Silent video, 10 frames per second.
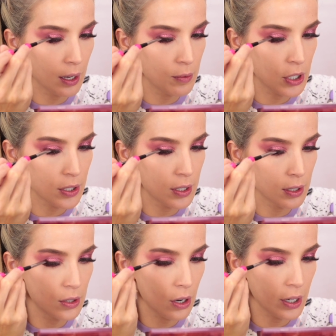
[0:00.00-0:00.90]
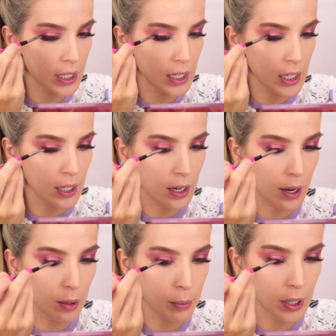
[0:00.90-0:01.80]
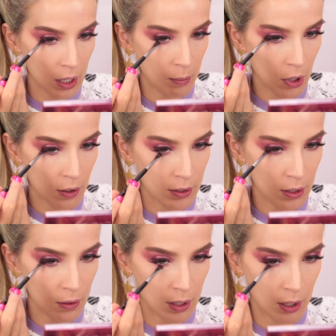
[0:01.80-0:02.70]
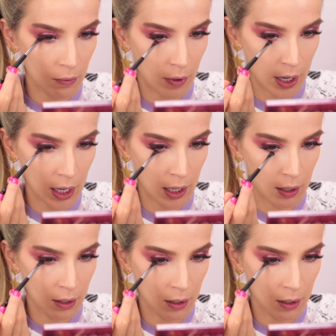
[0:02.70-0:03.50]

I'm just darkening it up. And I'm also gonna run it